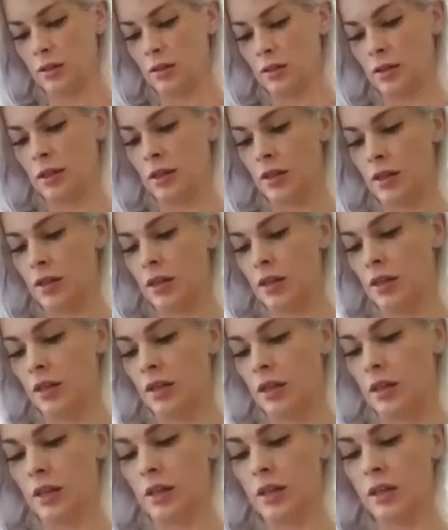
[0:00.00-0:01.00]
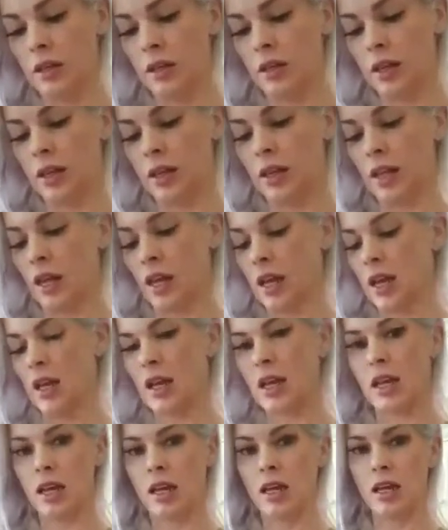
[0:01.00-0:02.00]
and then
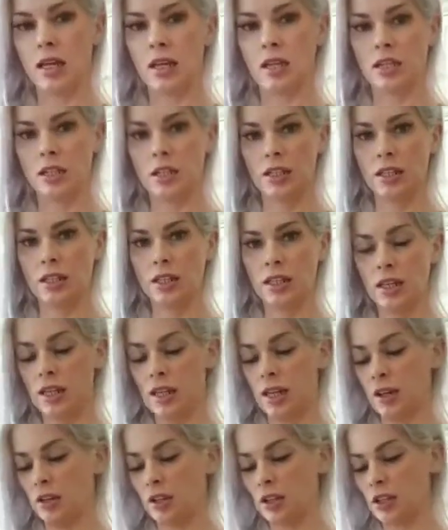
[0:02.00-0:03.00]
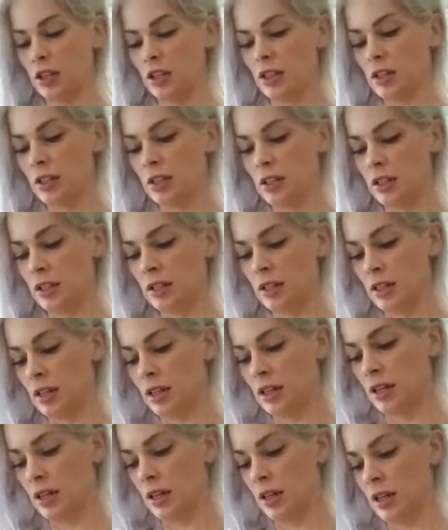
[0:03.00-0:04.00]
I just knead it out just
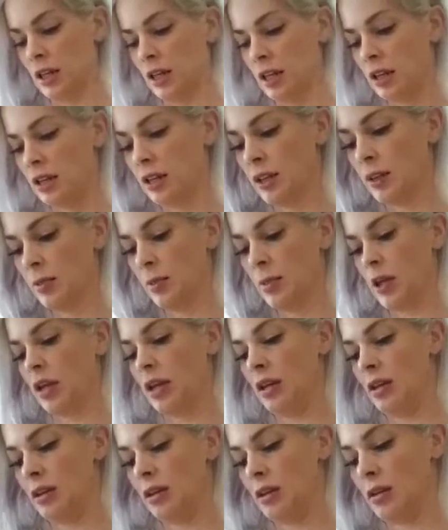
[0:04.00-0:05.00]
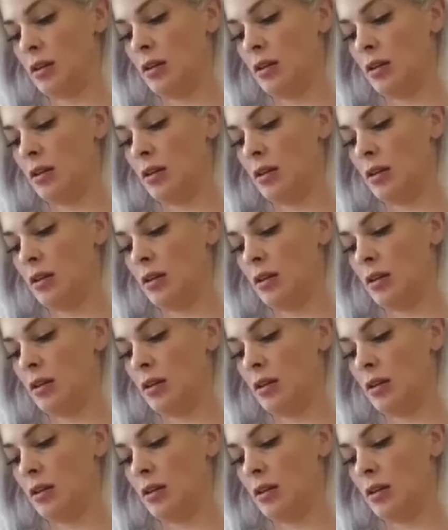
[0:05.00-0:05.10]
a little bit